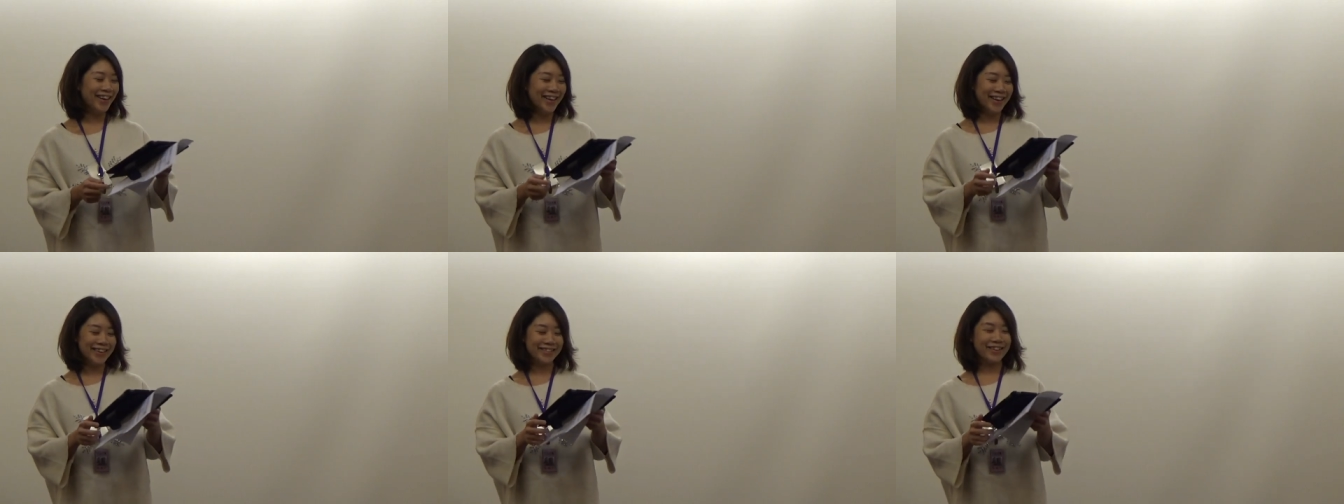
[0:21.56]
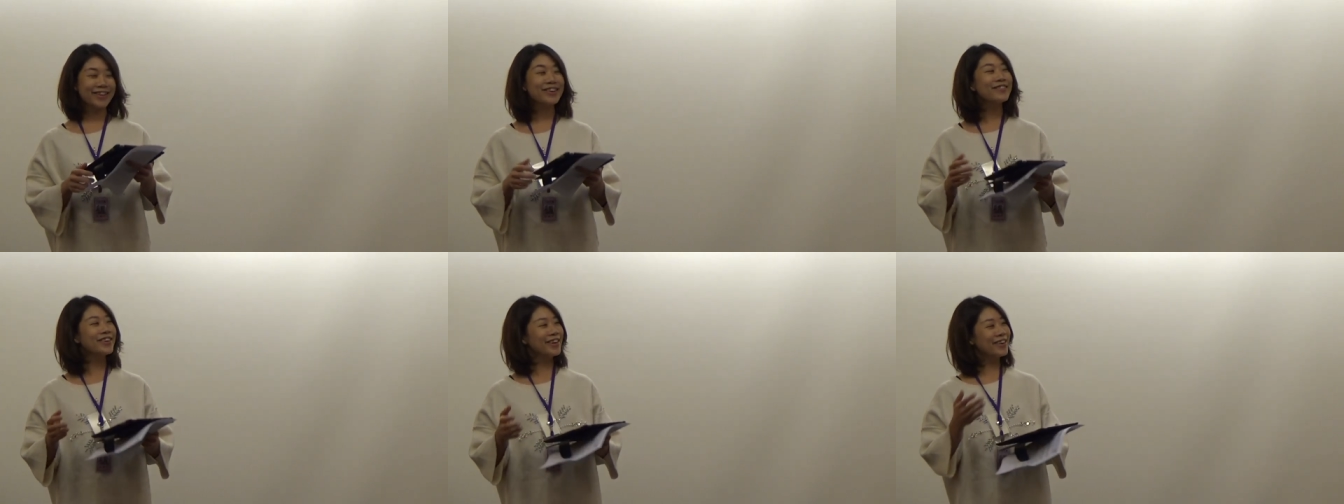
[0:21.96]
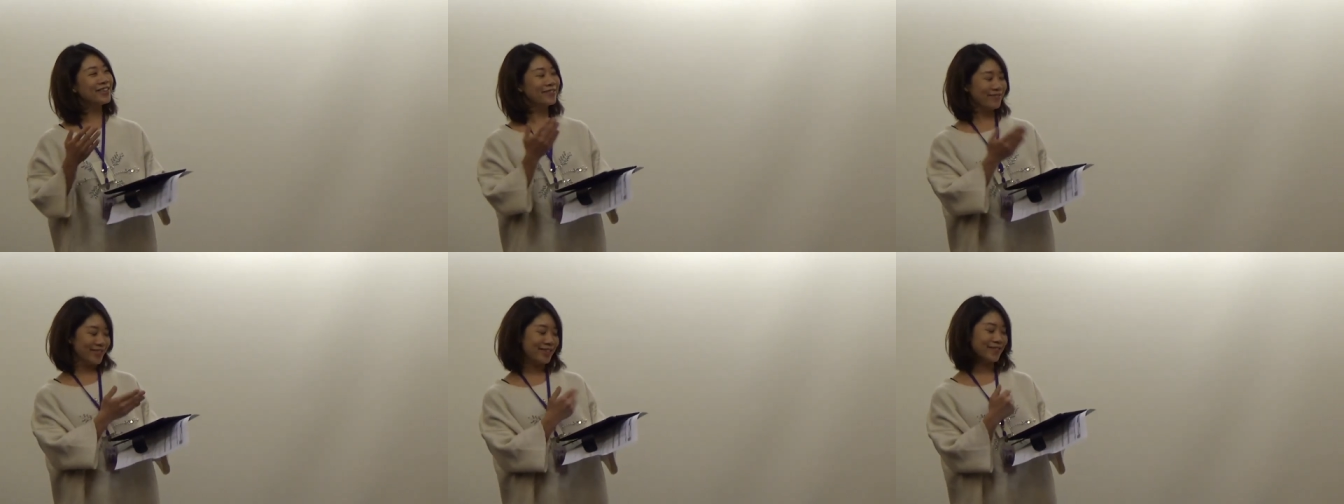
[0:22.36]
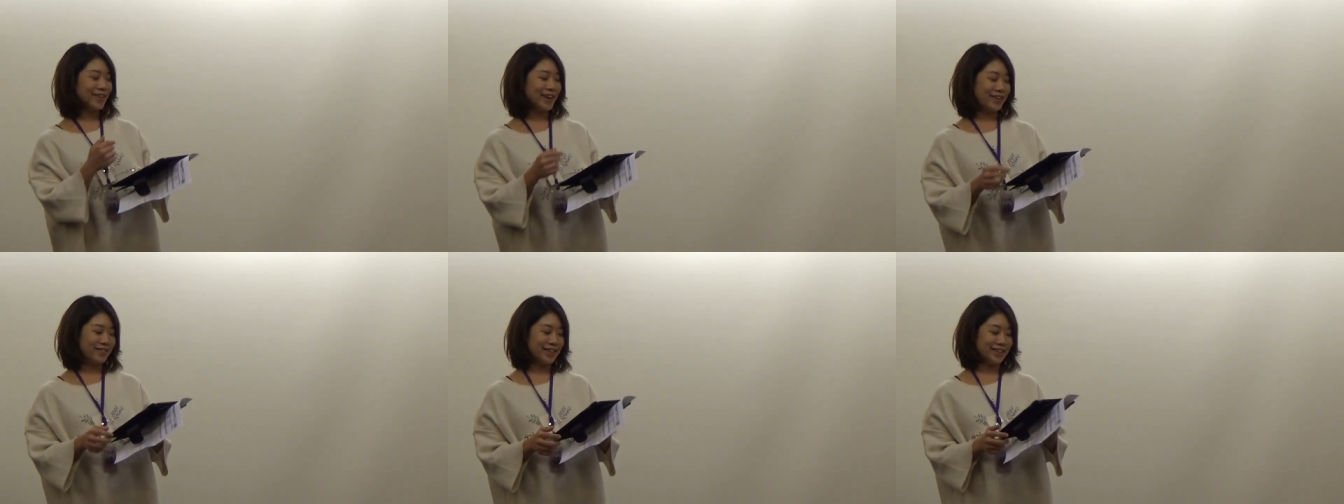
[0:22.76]
so you will
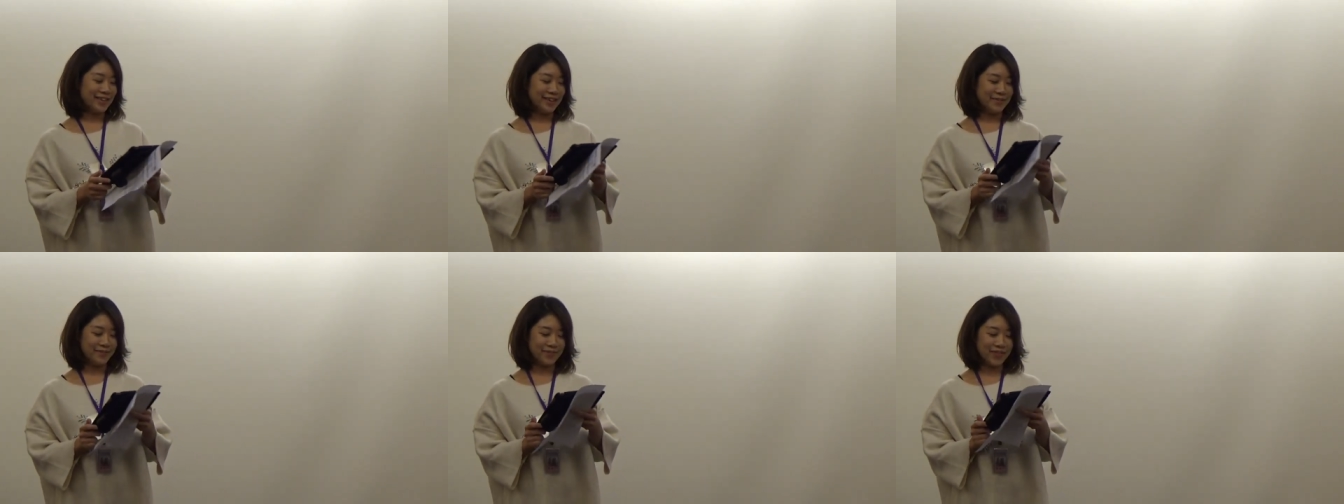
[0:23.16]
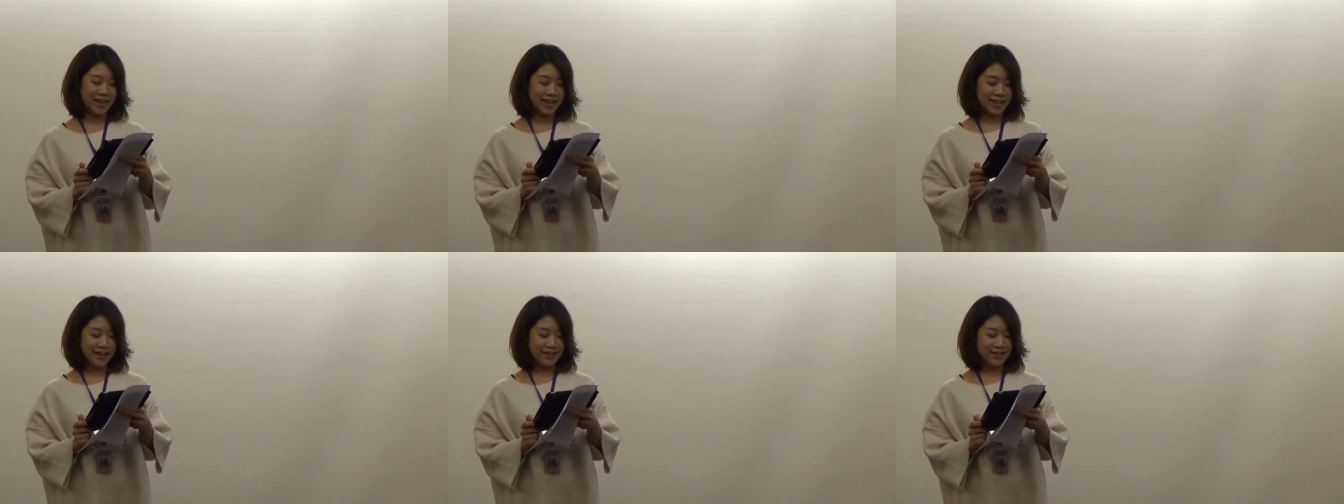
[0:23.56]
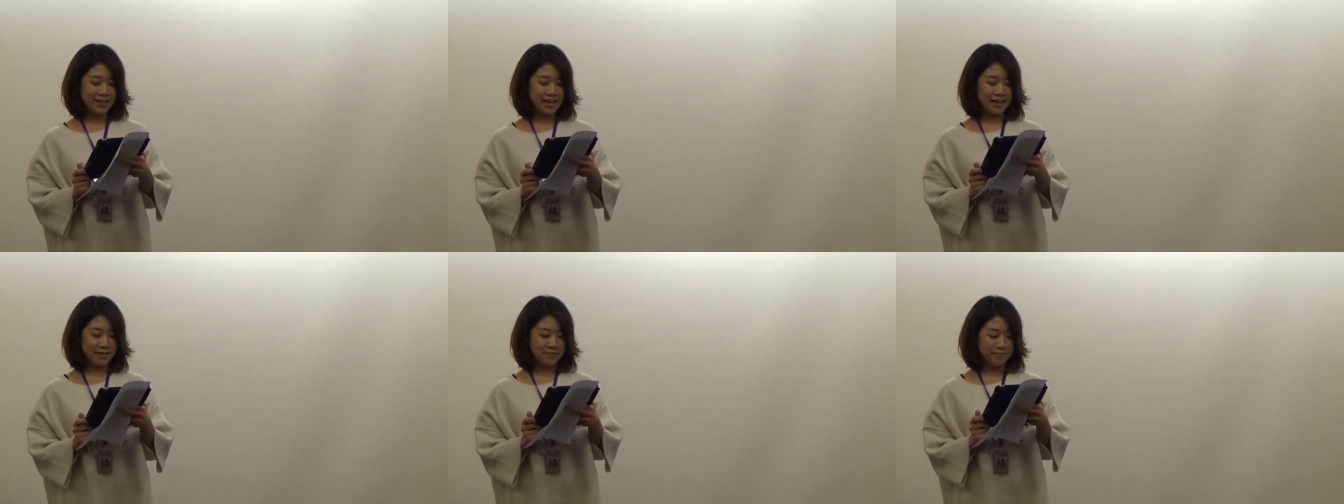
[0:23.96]
smile with him. Okay.